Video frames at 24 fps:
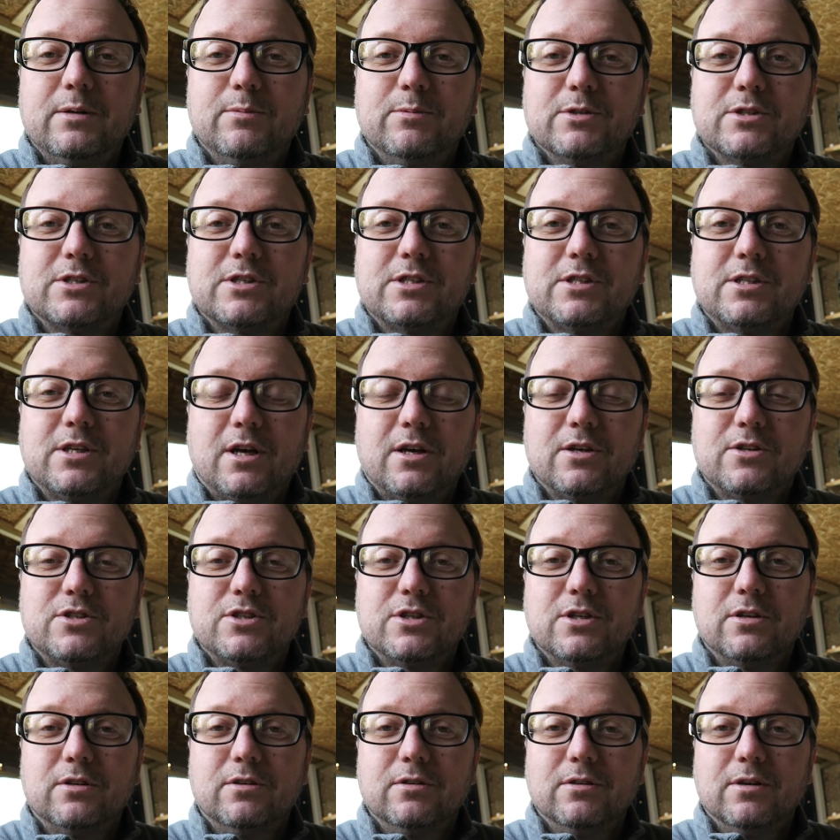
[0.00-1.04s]
It was
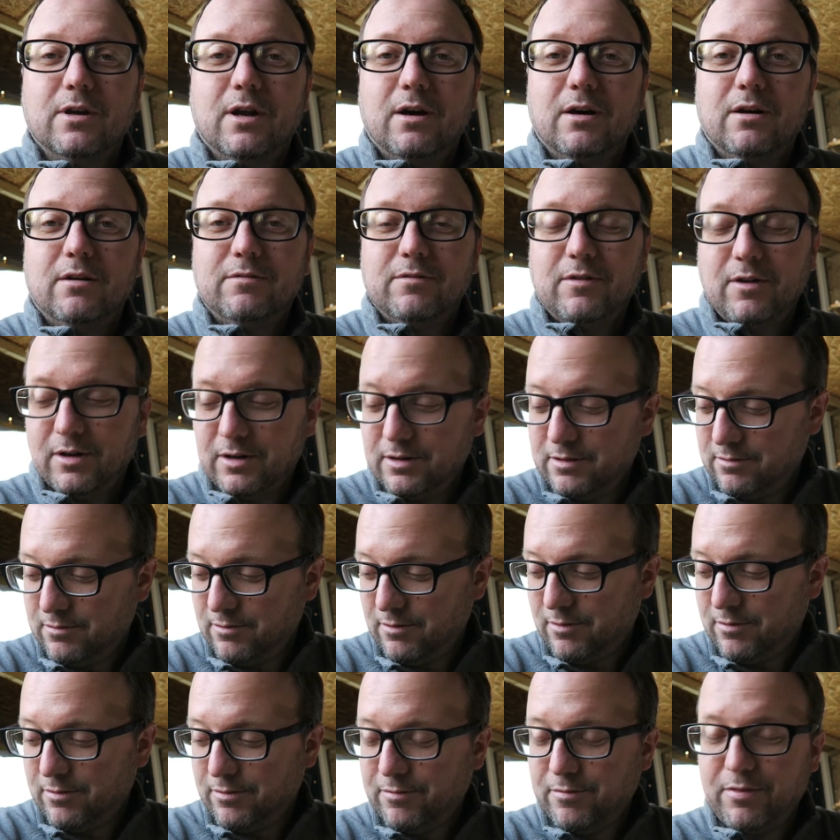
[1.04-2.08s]
such a good laugh. I
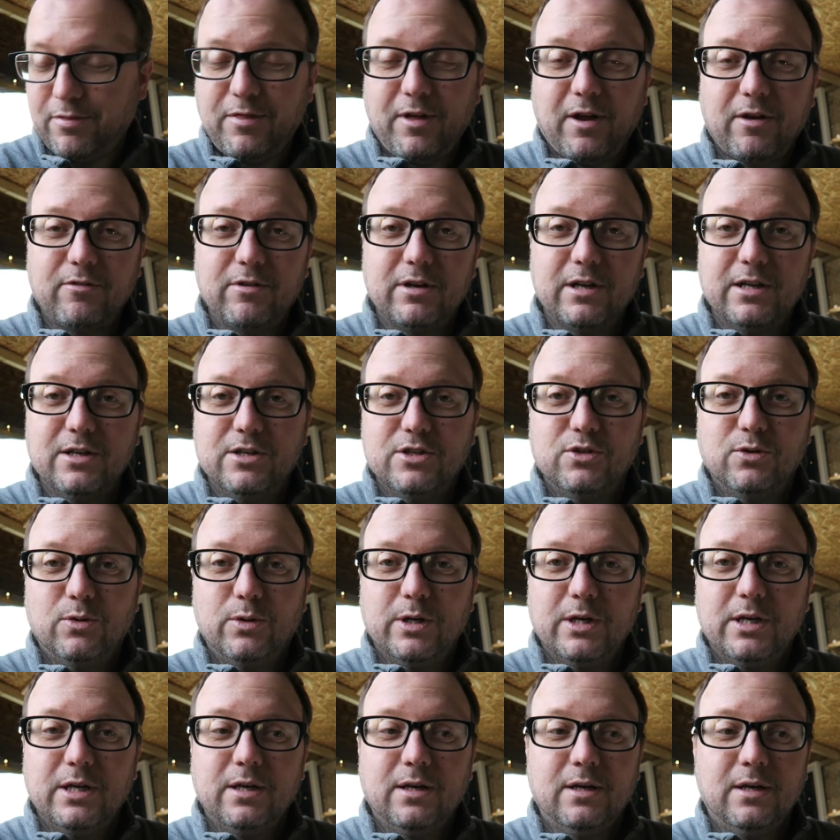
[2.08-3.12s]
thoroughly
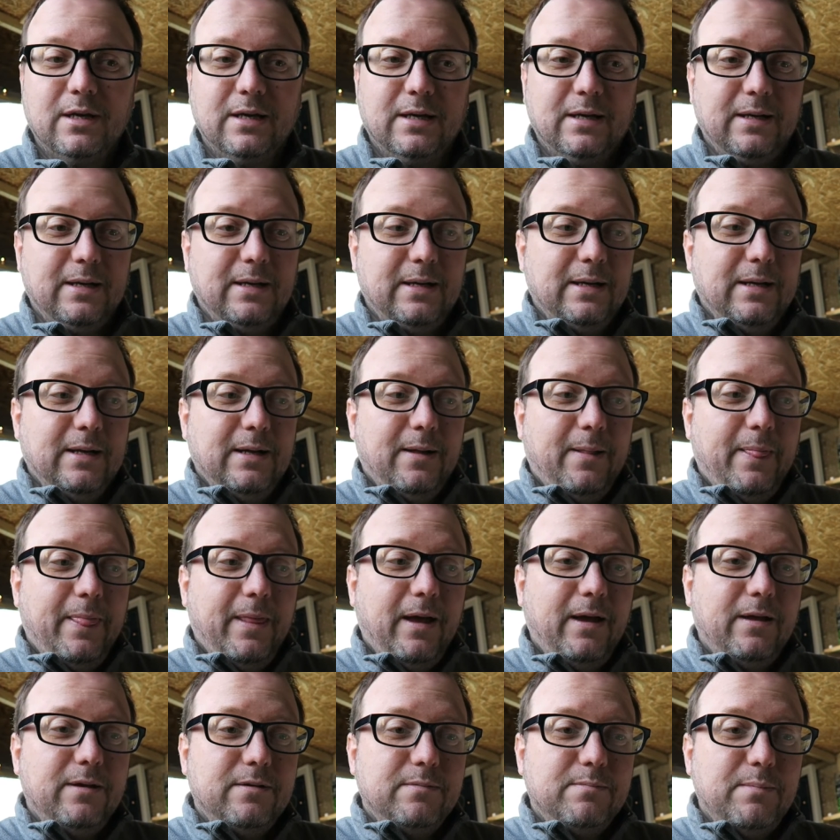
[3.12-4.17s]
enjoyed it
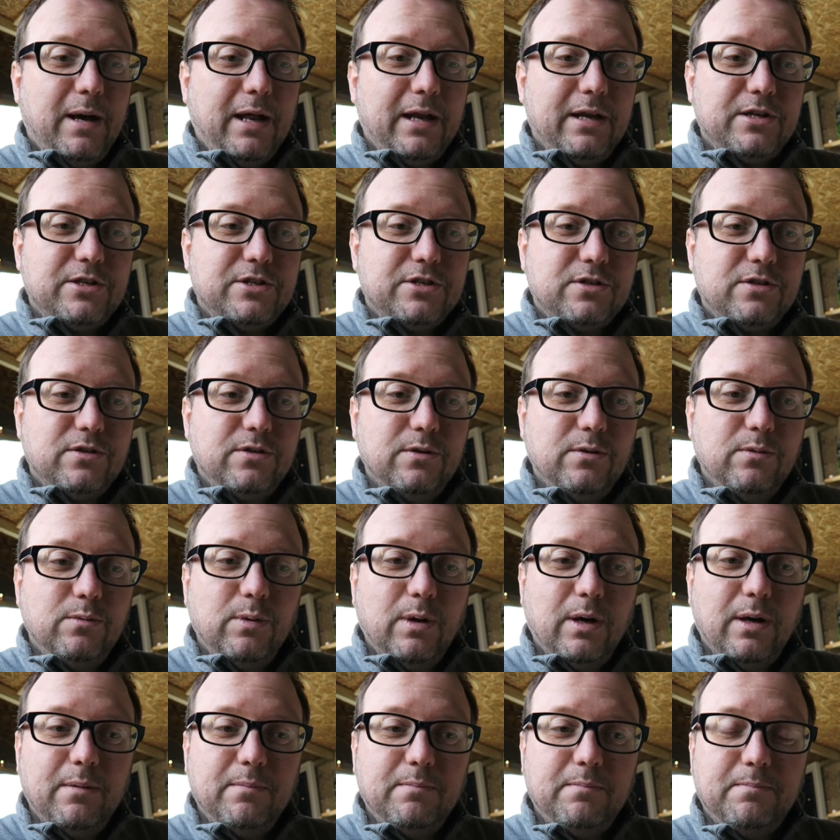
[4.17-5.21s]
and managed
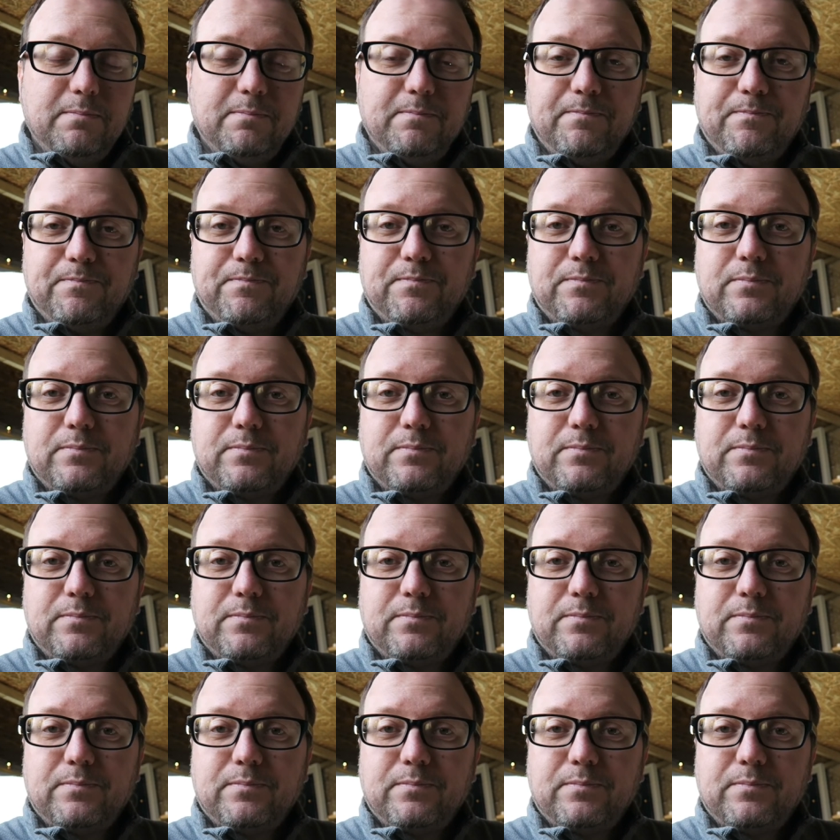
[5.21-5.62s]
to